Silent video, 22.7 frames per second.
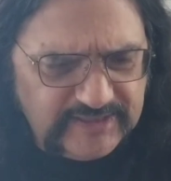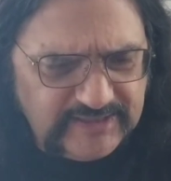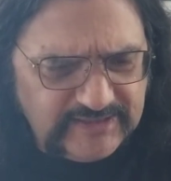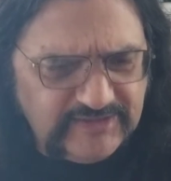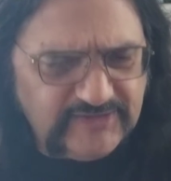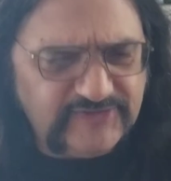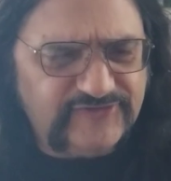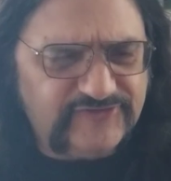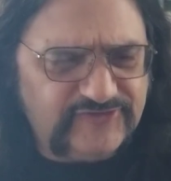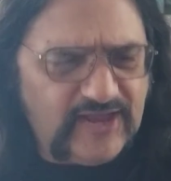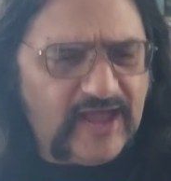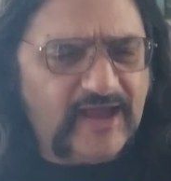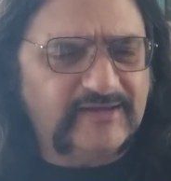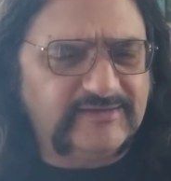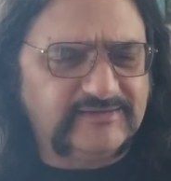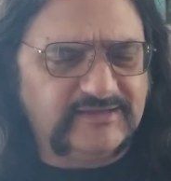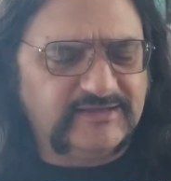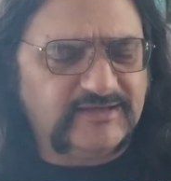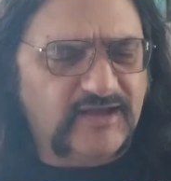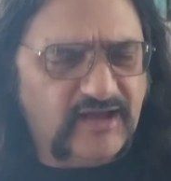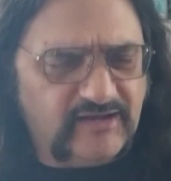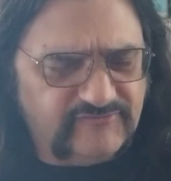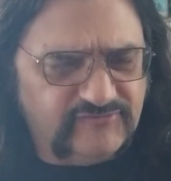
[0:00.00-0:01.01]
inside the
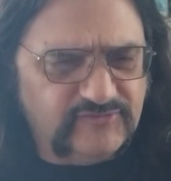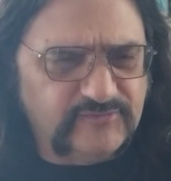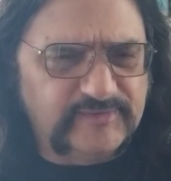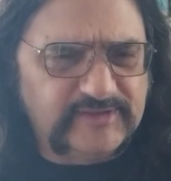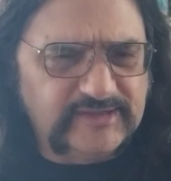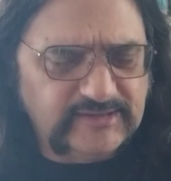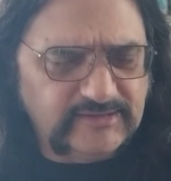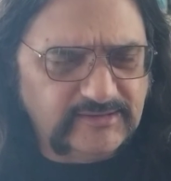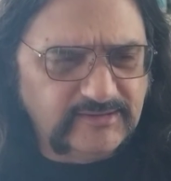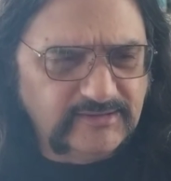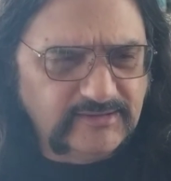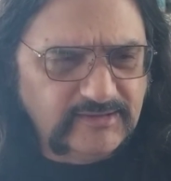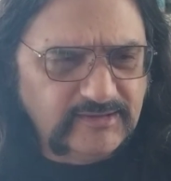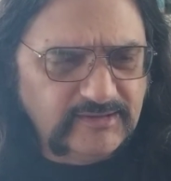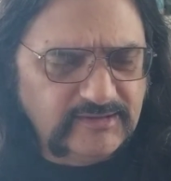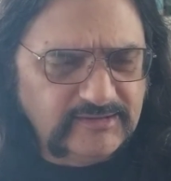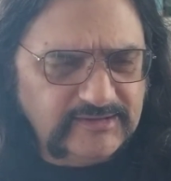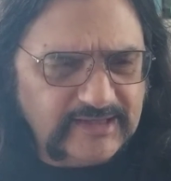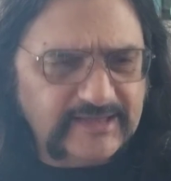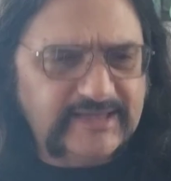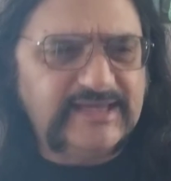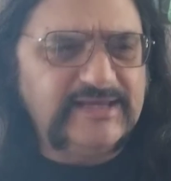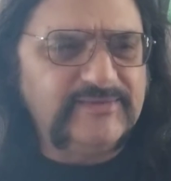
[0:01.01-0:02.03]
government
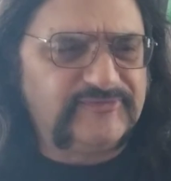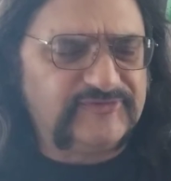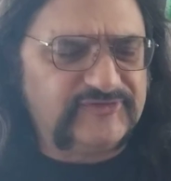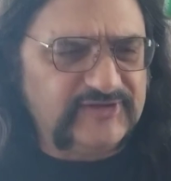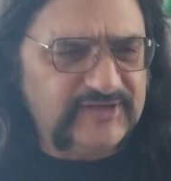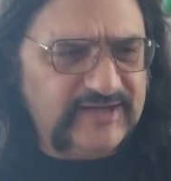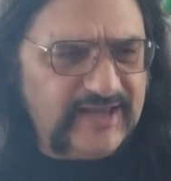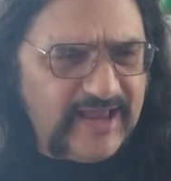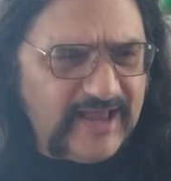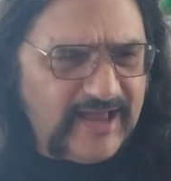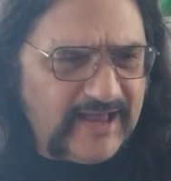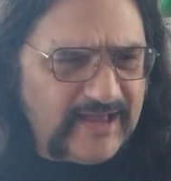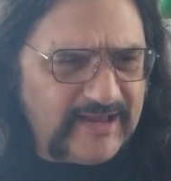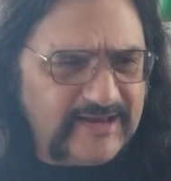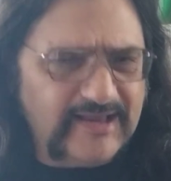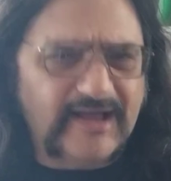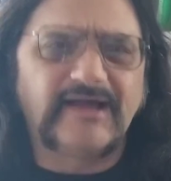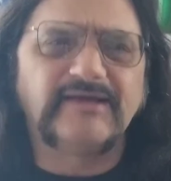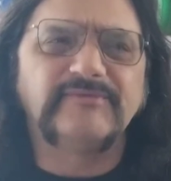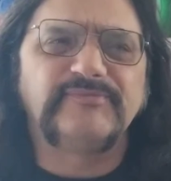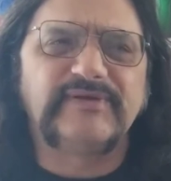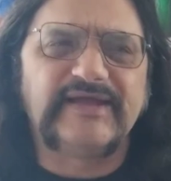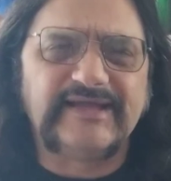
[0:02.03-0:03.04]
that keeps an eye
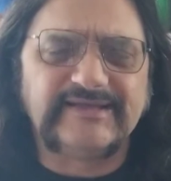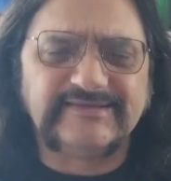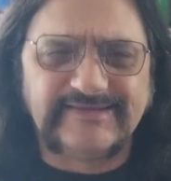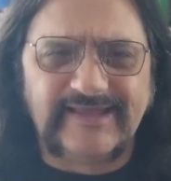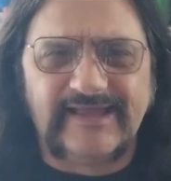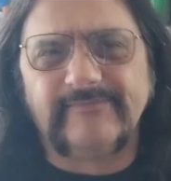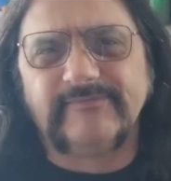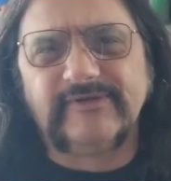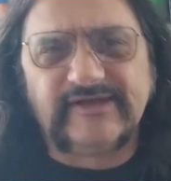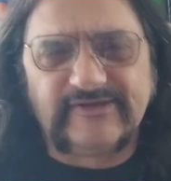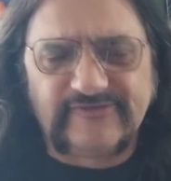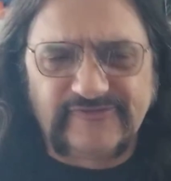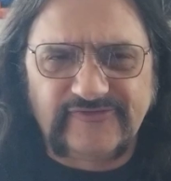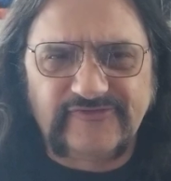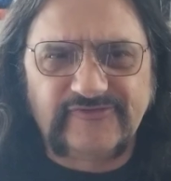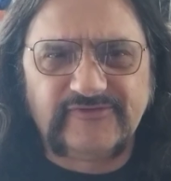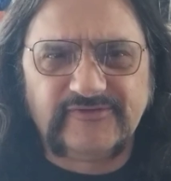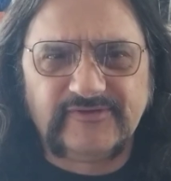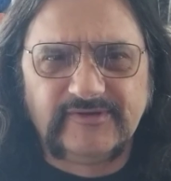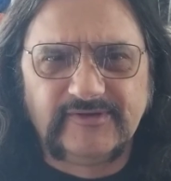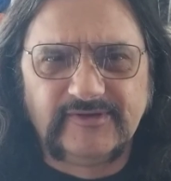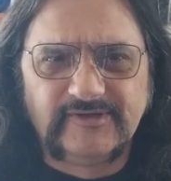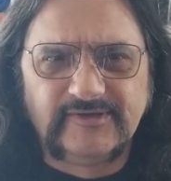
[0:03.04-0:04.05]
on pandemics.